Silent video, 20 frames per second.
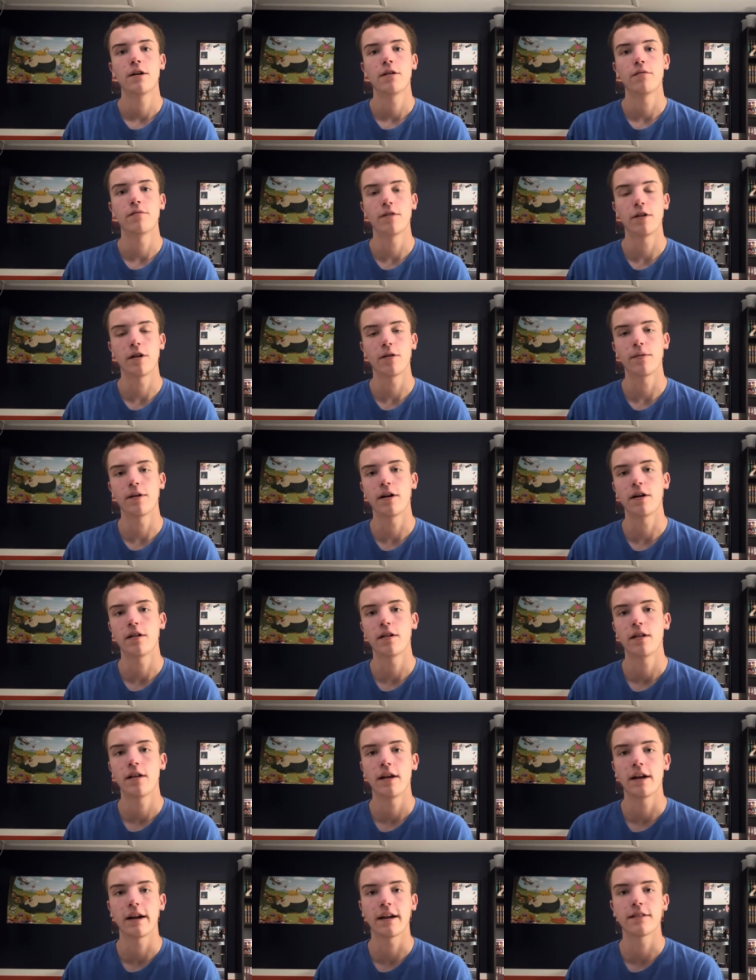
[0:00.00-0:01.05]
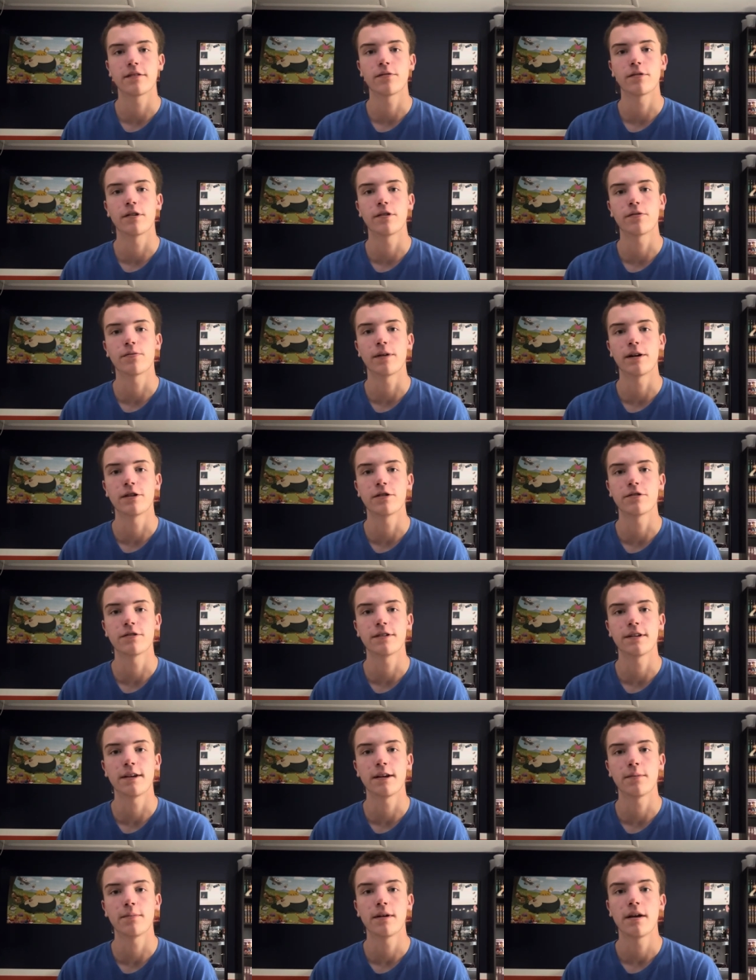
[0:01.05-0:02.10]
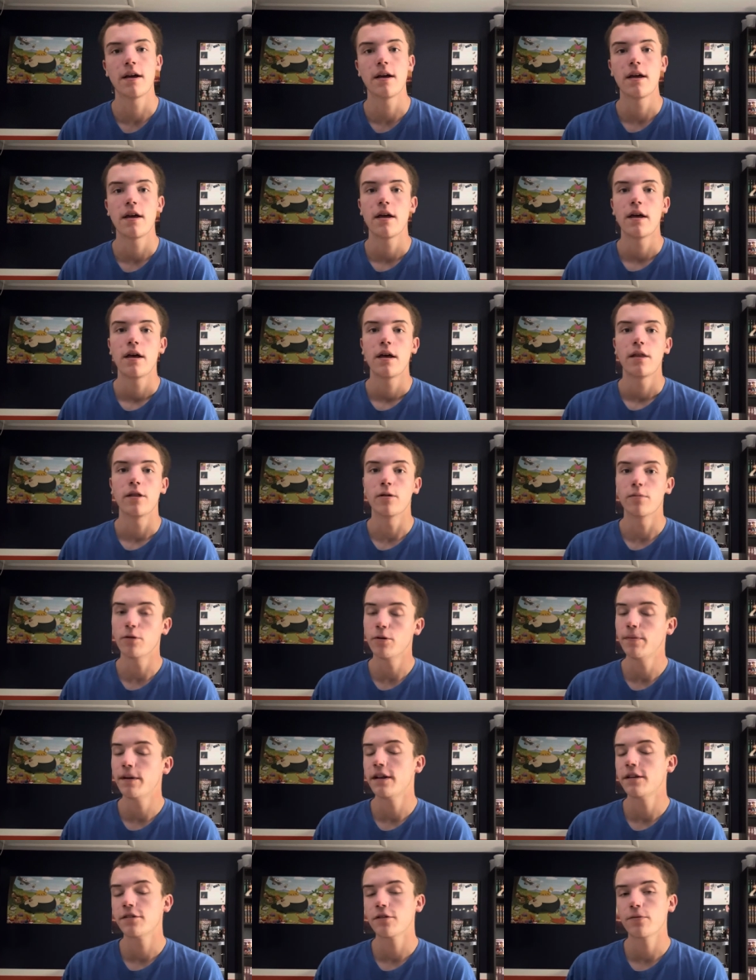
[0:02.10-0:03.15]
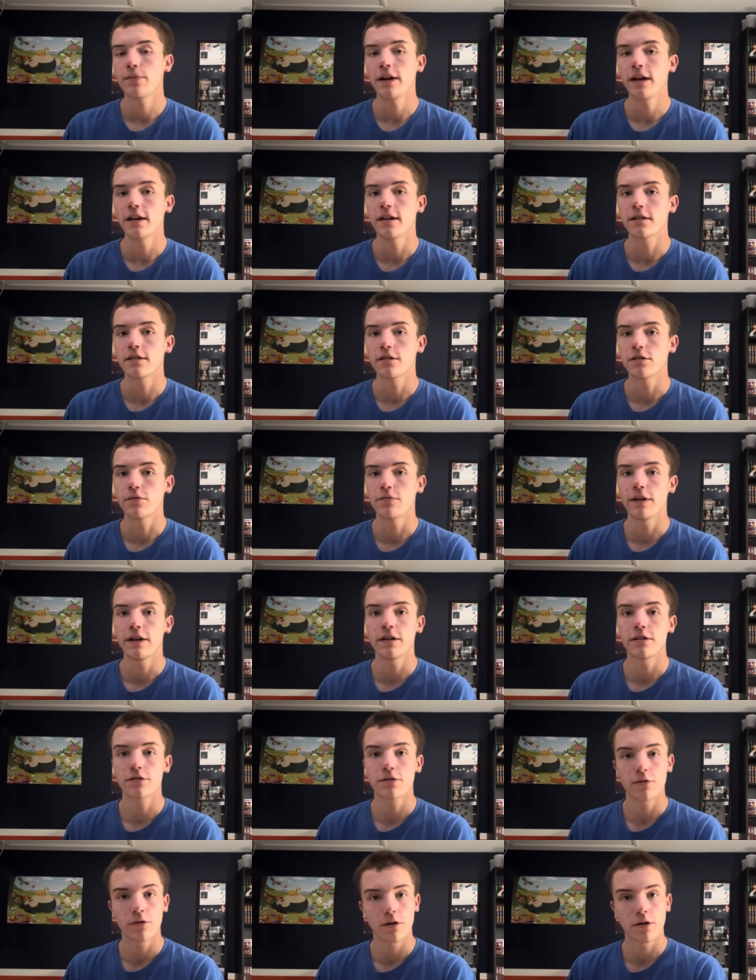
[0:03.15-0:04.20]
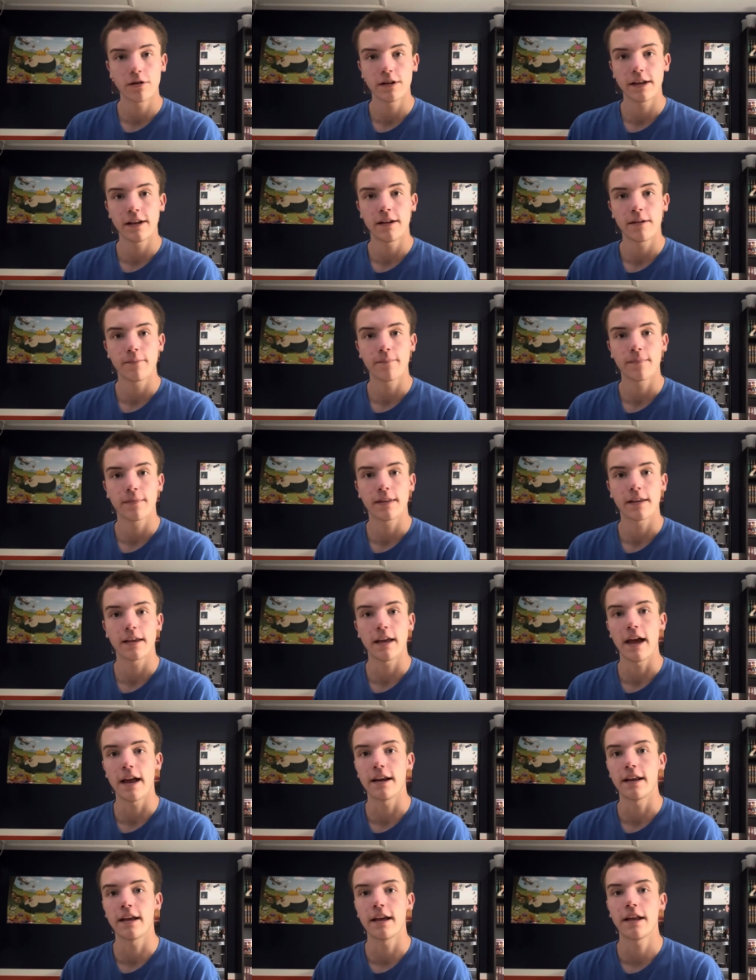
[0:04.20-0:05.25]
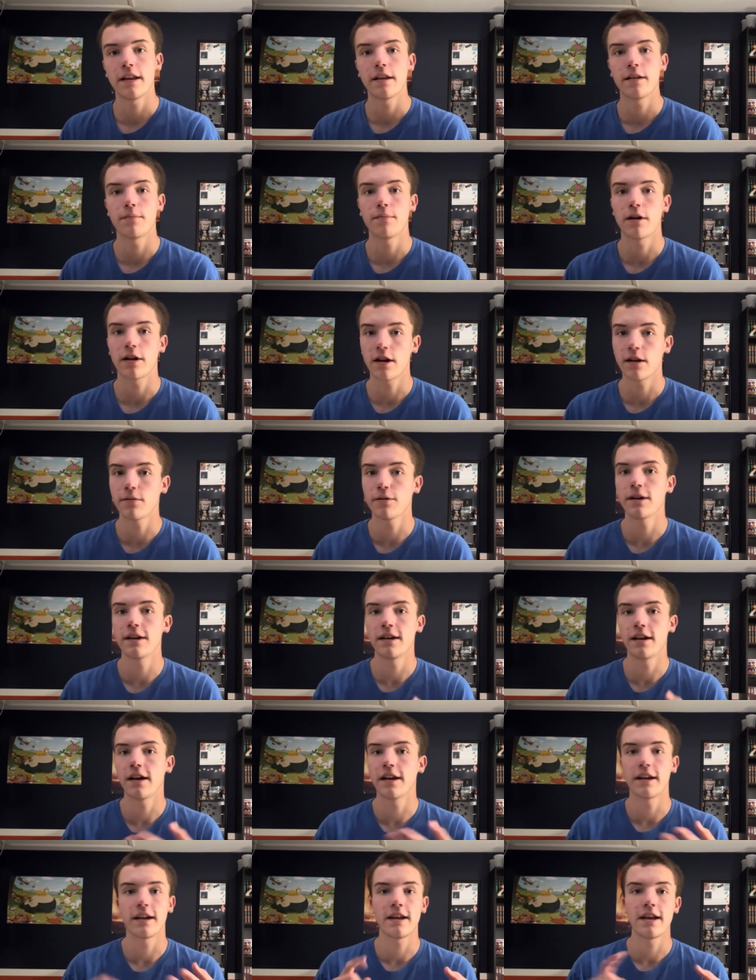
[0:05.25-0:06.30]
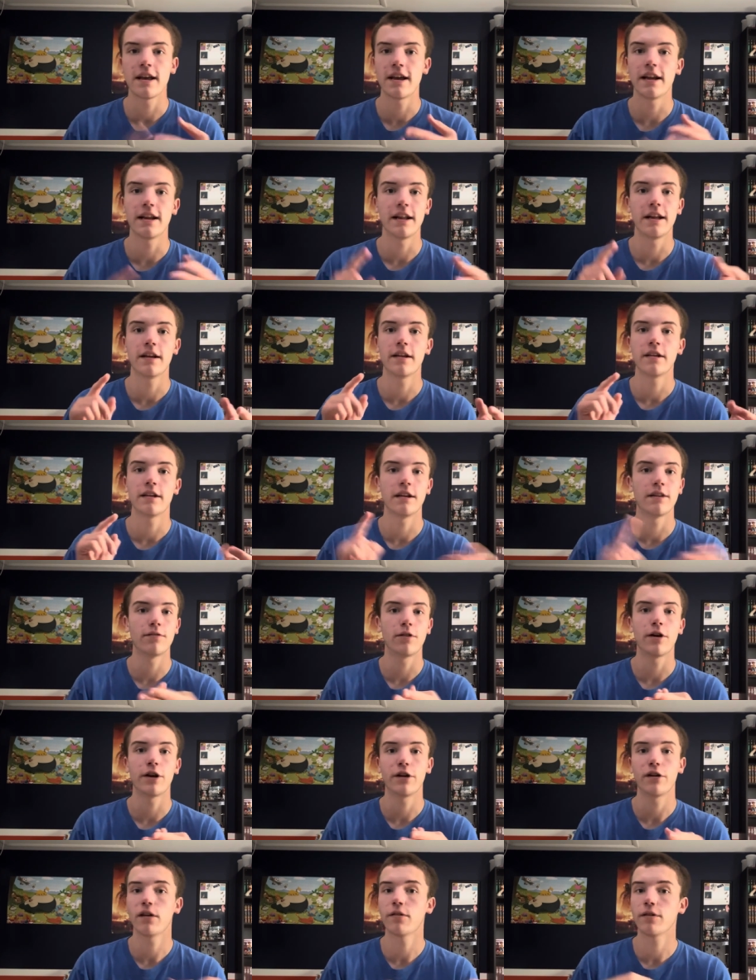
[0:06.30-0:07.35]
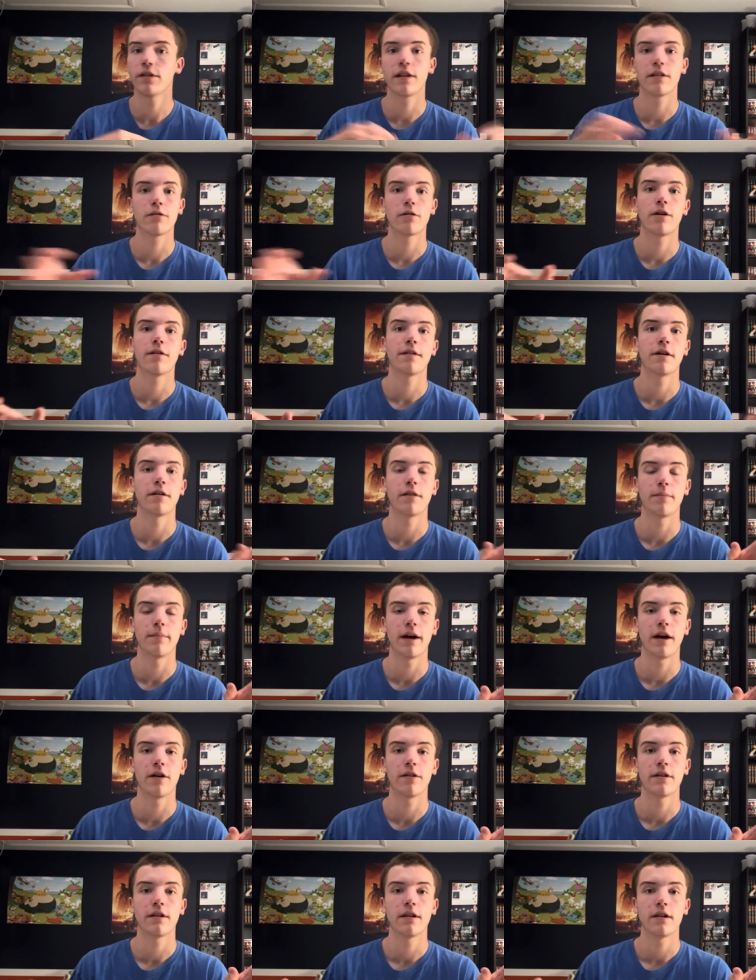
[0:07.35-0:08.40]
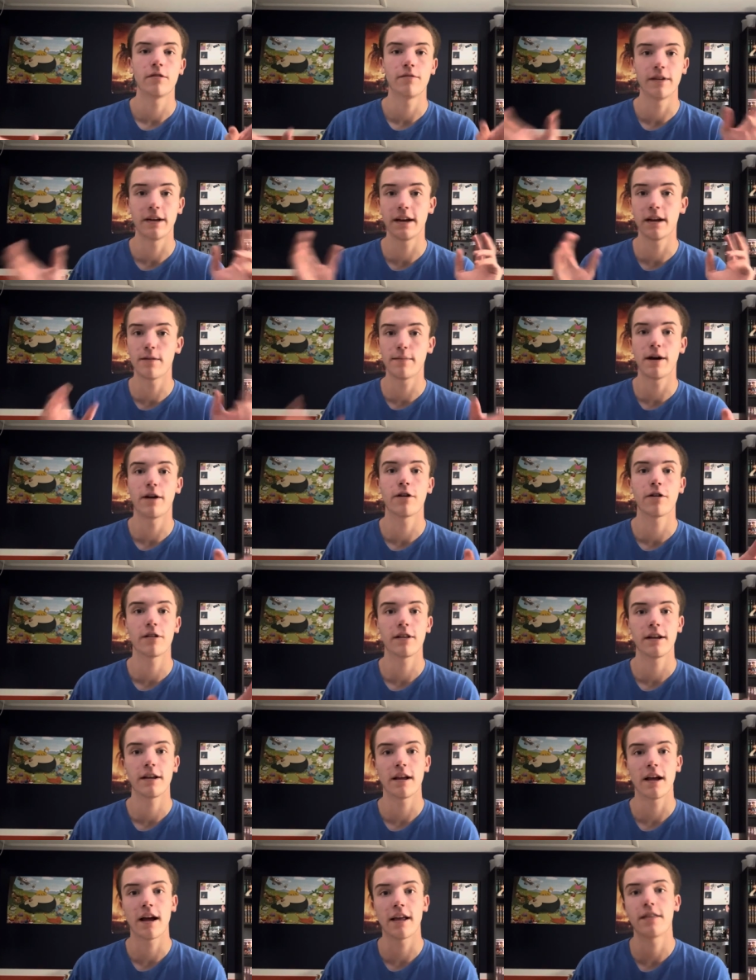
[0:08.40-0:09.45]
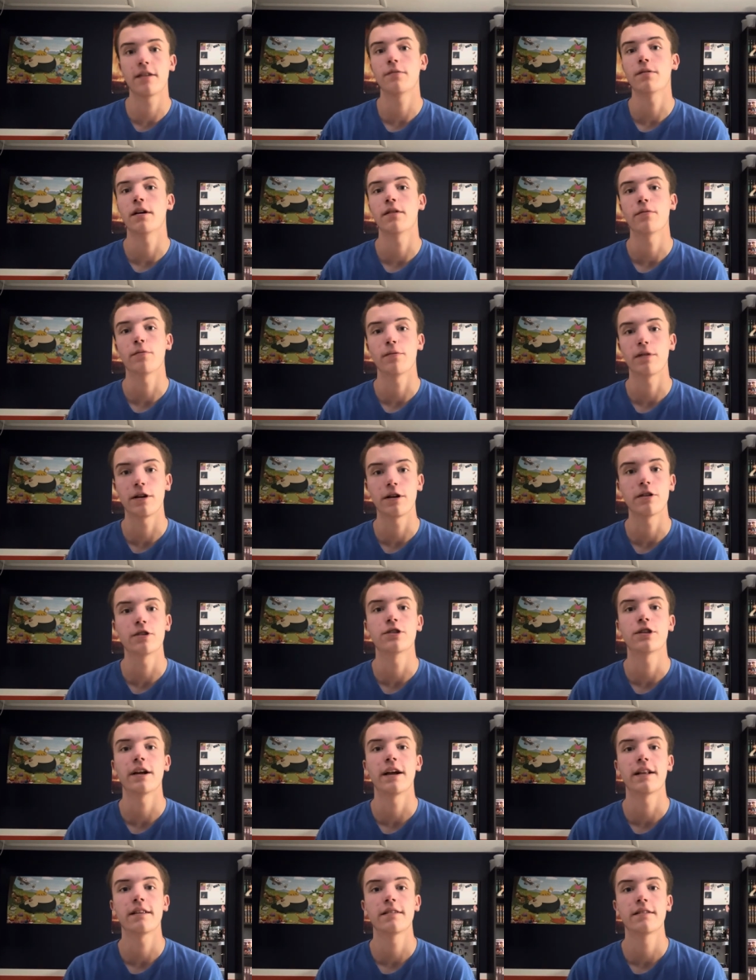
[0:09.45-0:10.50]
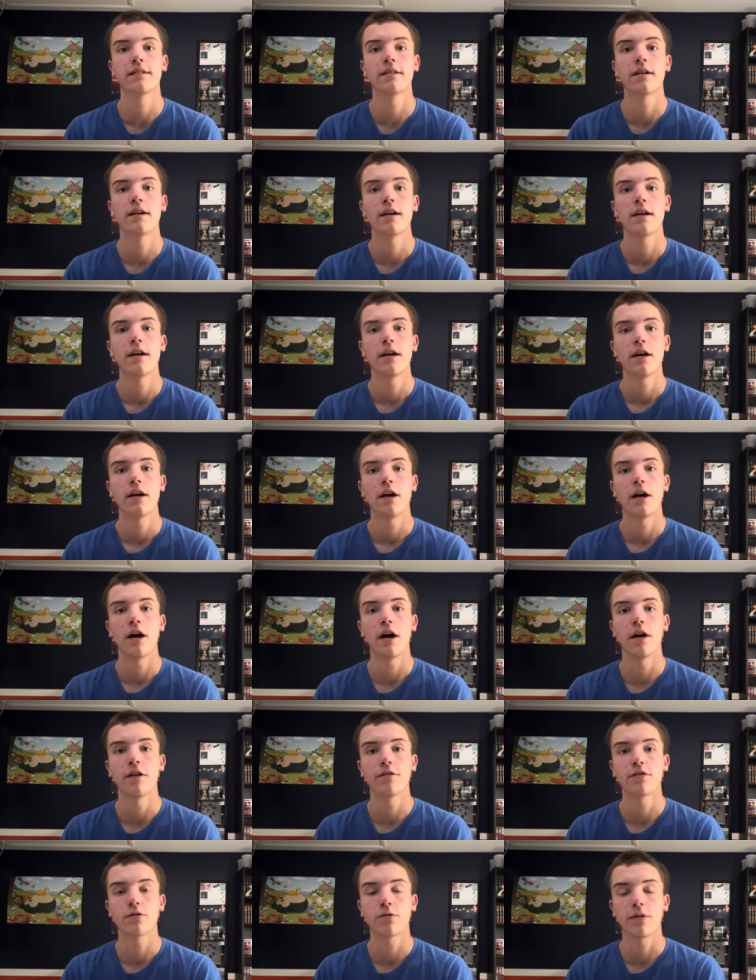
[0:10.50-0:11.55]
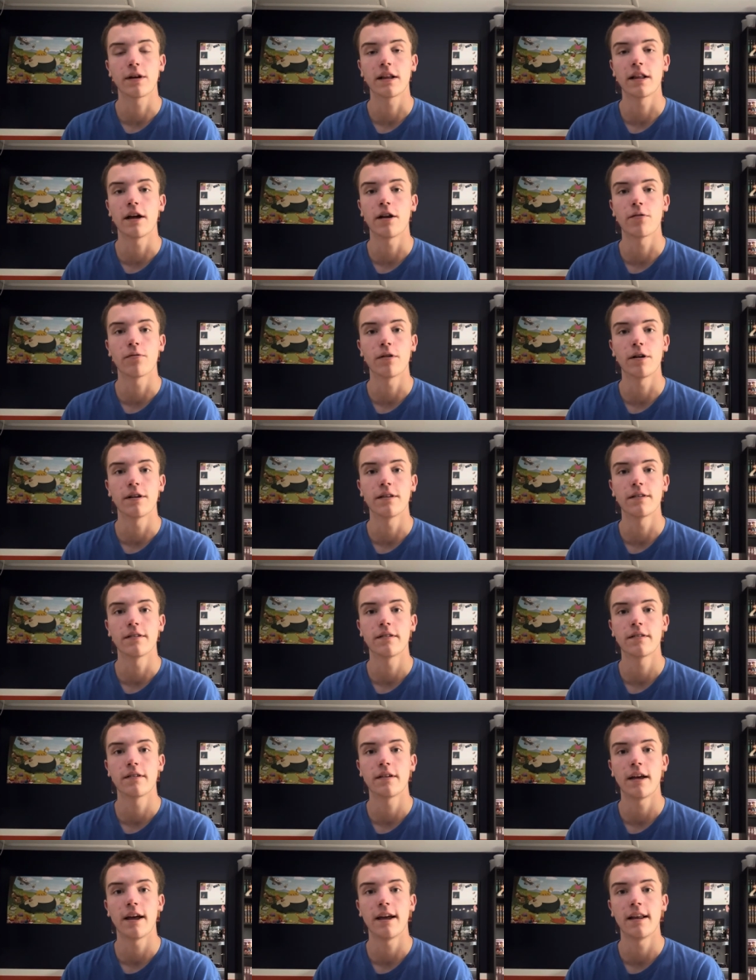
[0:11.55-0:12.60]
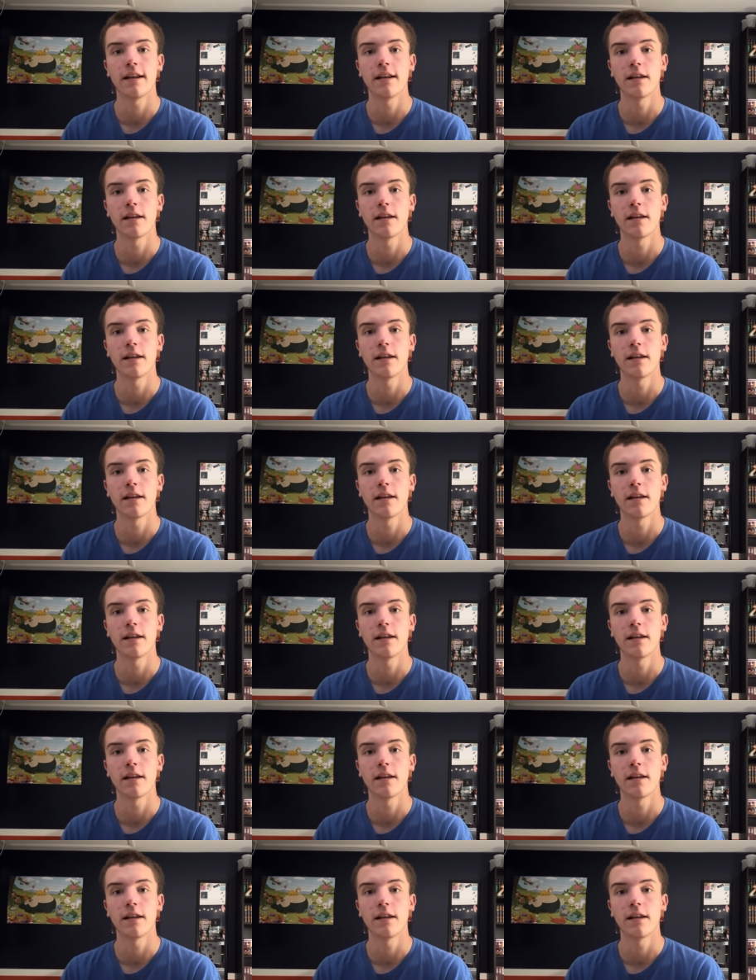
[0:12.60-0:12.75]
very well against this Rangers team. Their bullpen has their weakness, so if we can score early and get Montgomery, Dunning, Heaney, Eovaldi, whoever they throw out there on the mound, if we can get them out early, I think we have a really good chance of scoring a lot of runs and